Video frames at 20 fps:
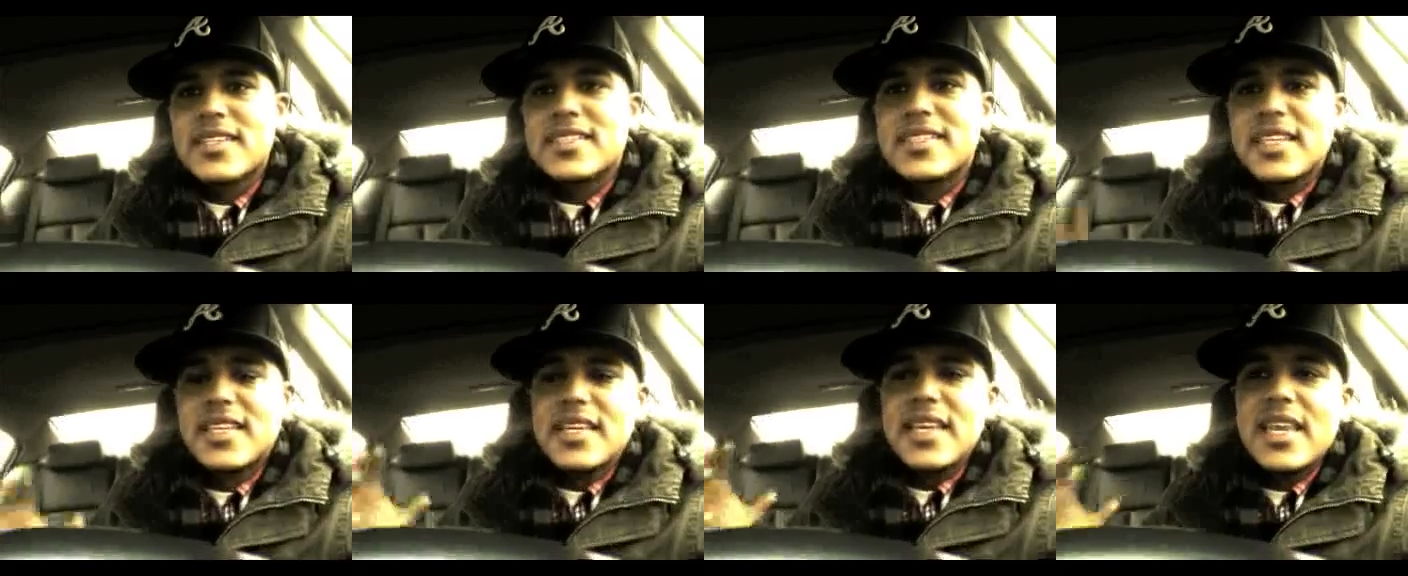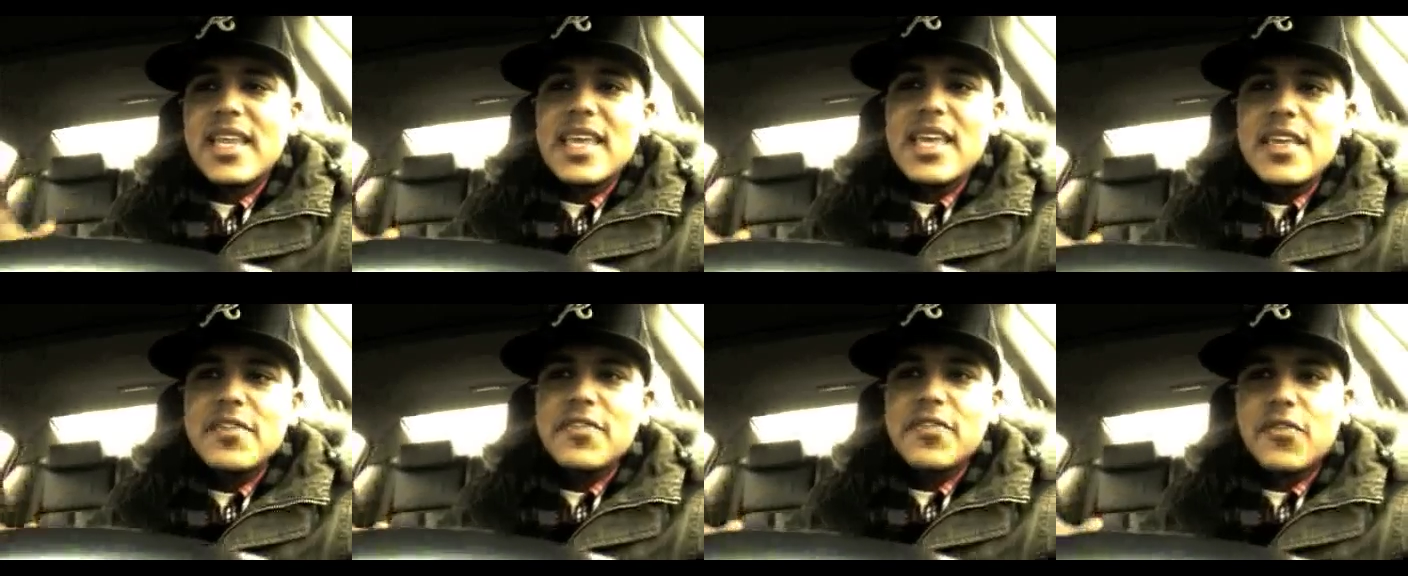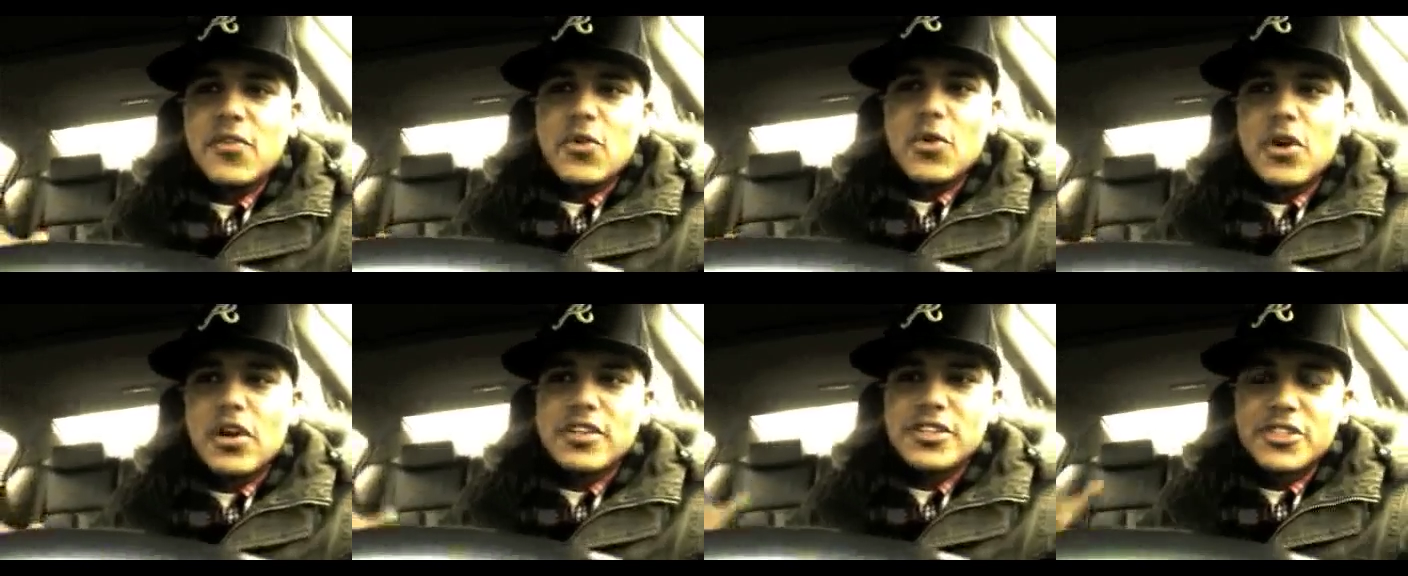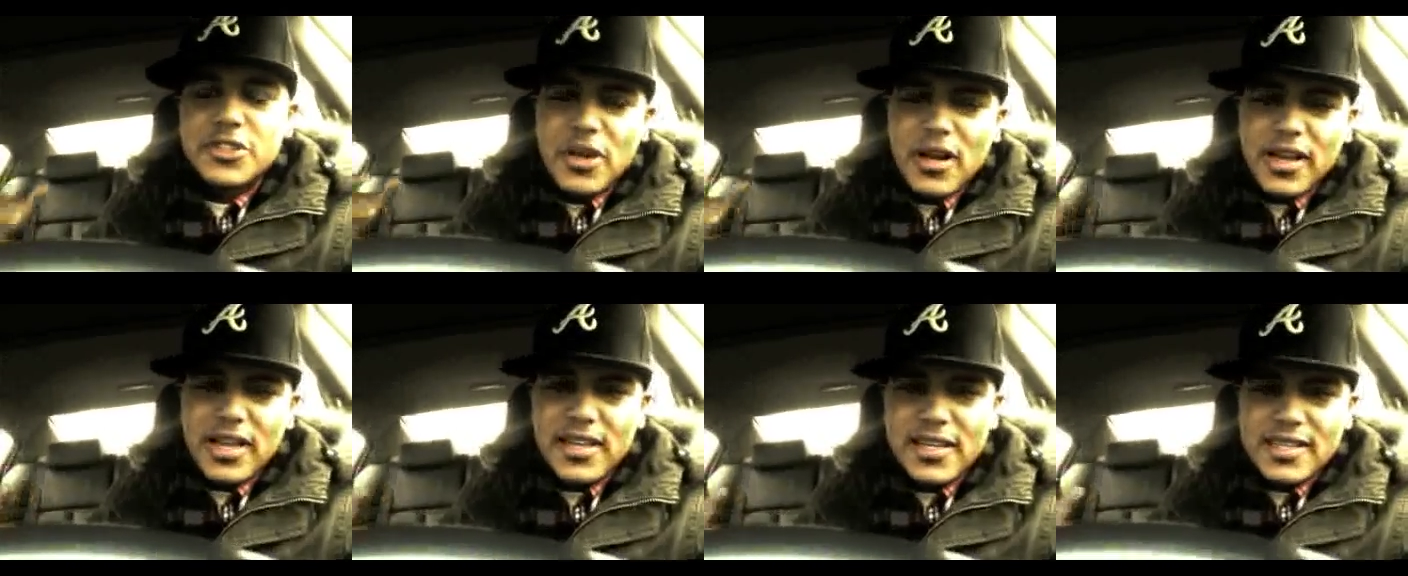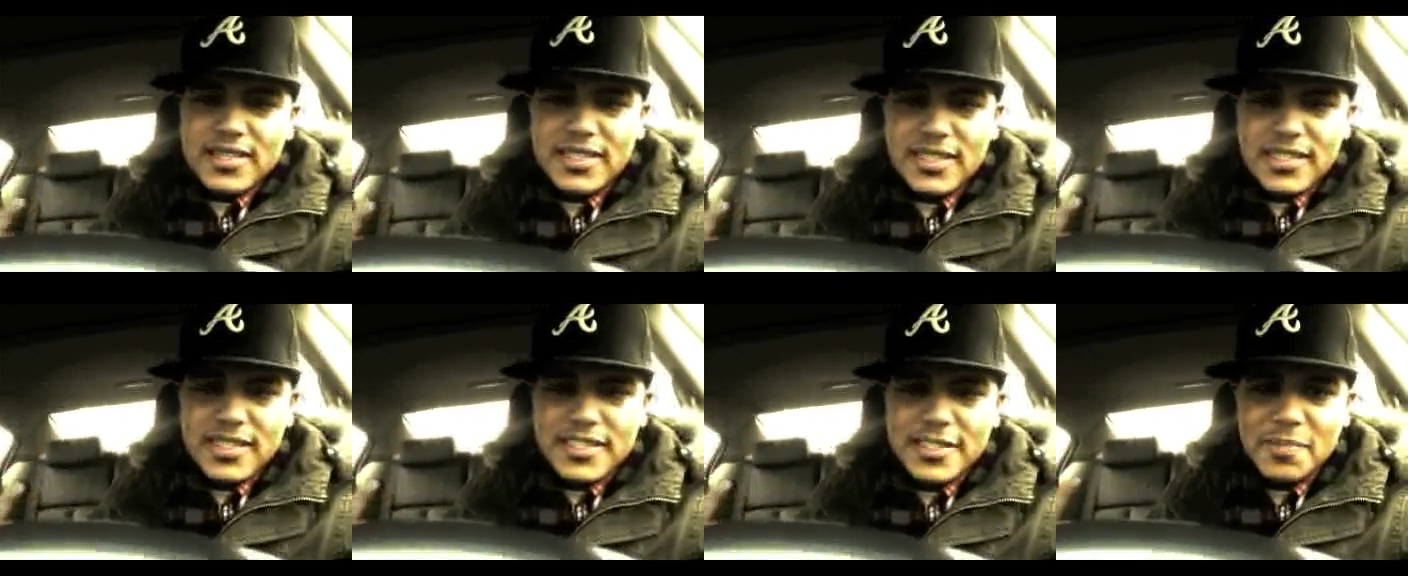is the need for
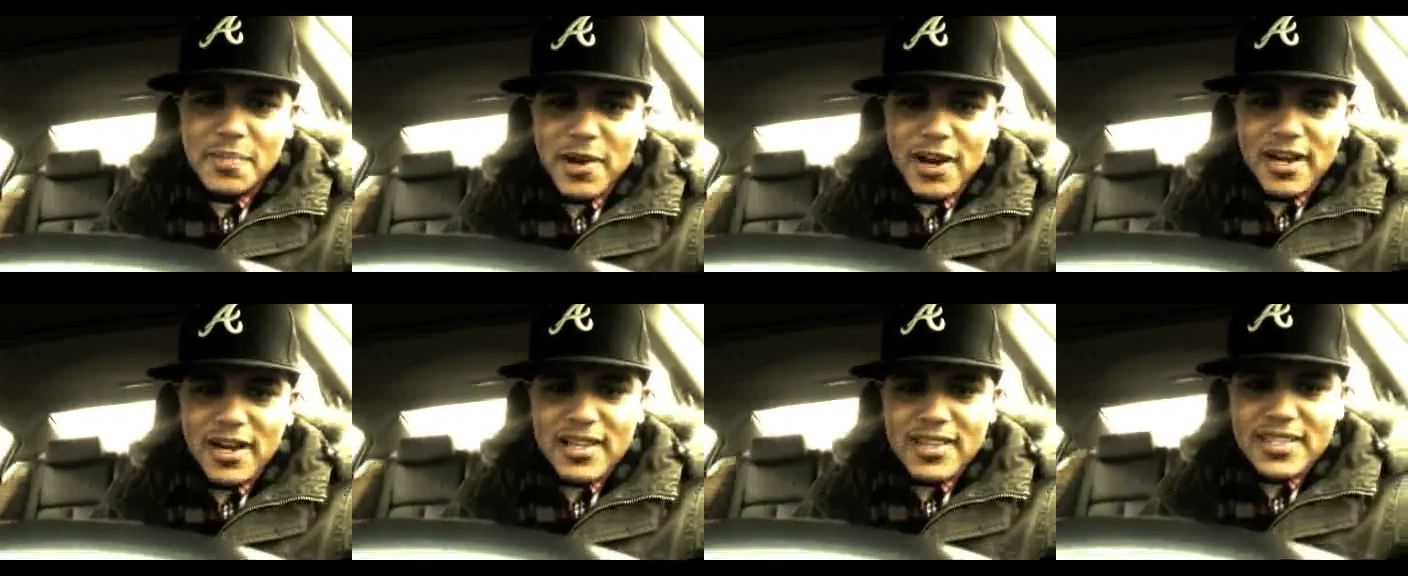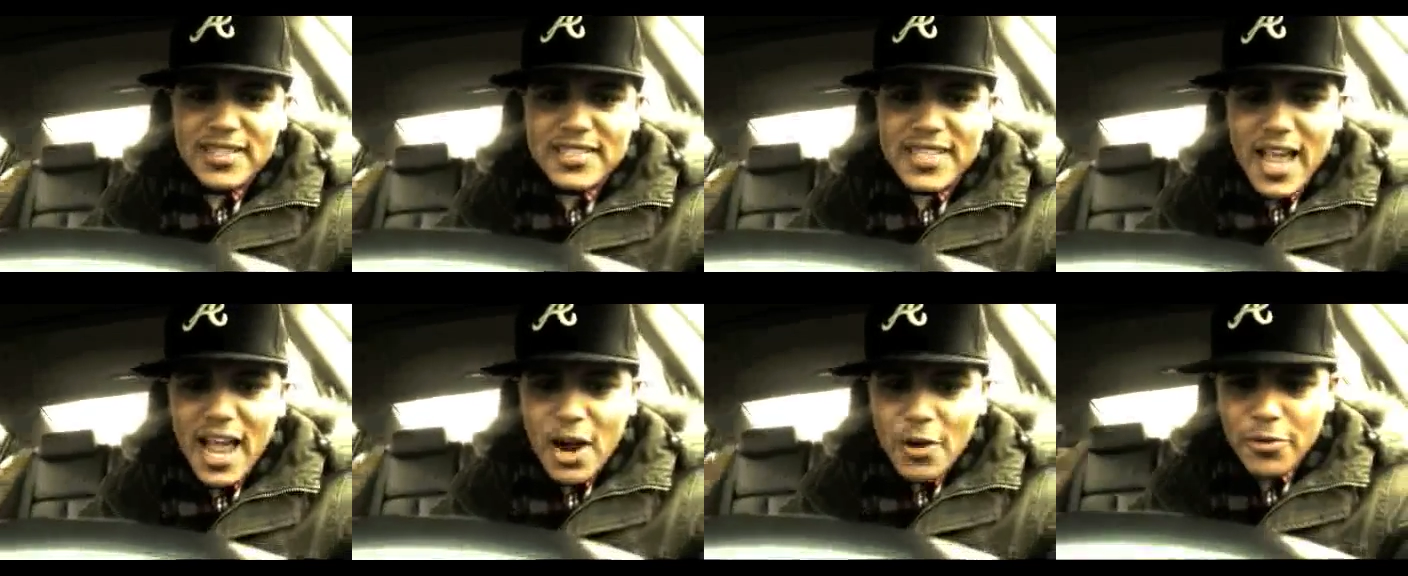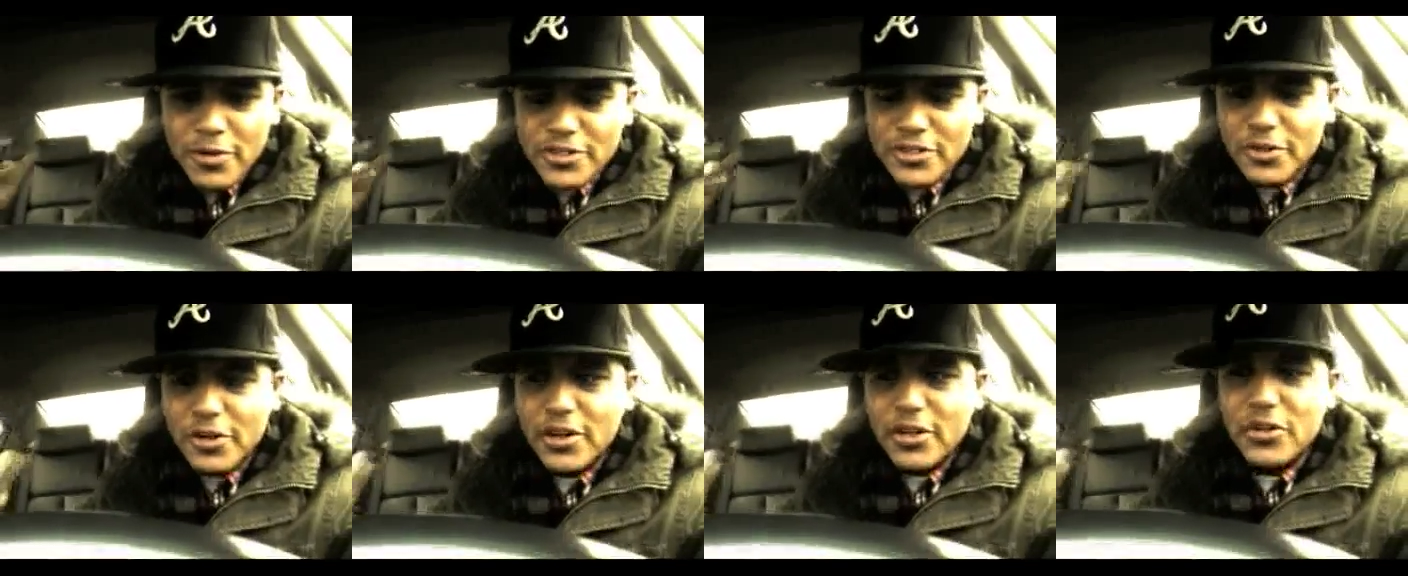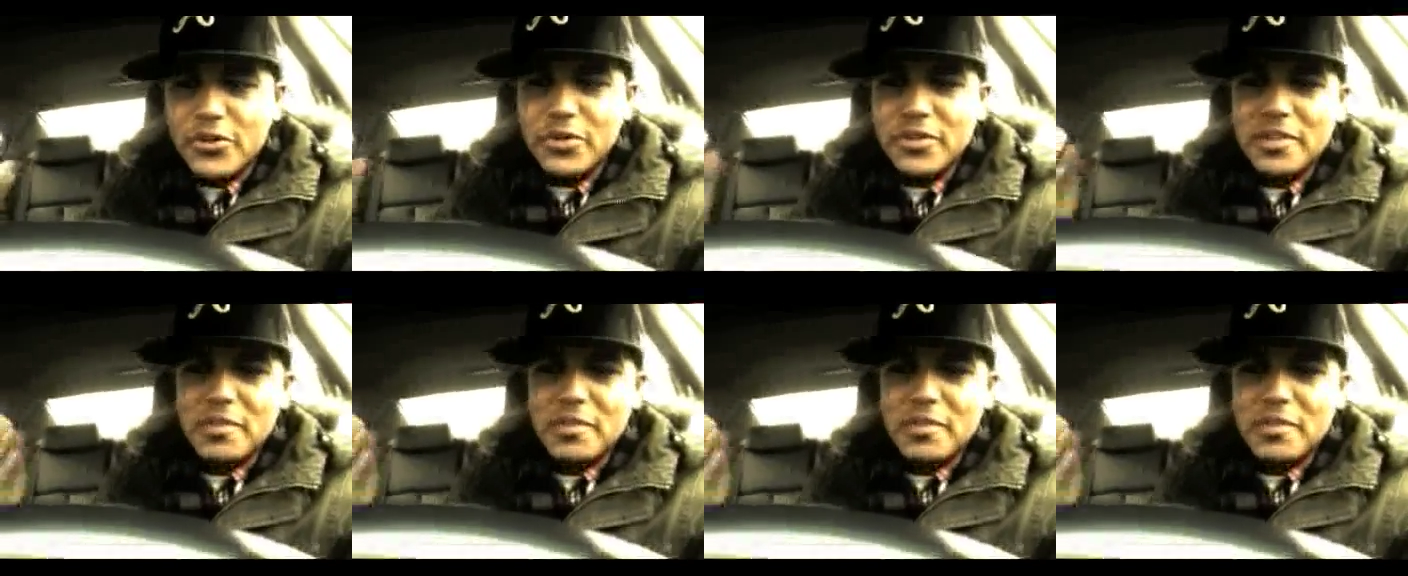drunkenness in the Spirit in this hour is critical.